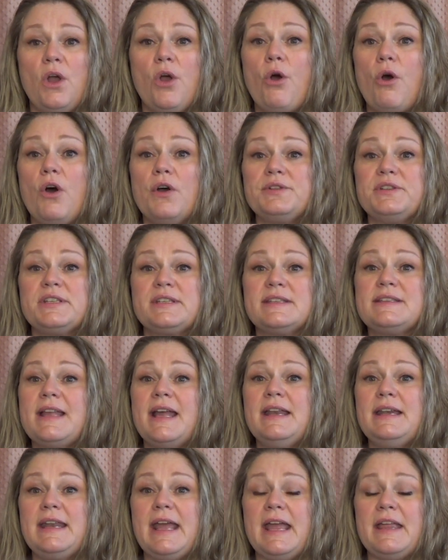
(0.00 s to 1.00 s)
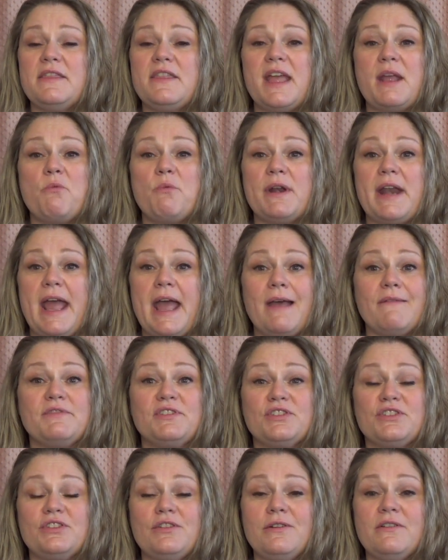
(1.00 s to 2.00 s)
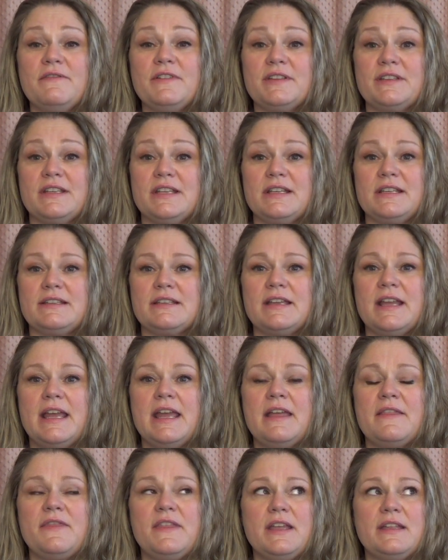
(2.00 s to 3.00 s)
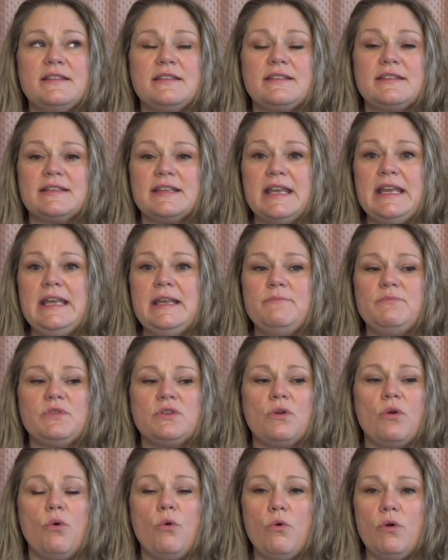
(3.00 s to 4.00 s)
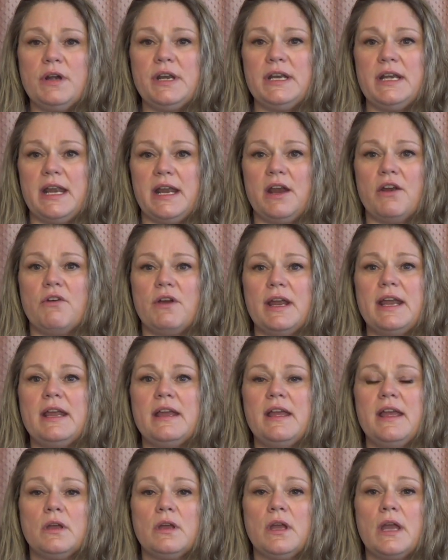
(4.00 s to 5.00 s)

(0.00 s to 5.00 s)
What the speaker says: On Sunday, they would have services that seemed ordinary.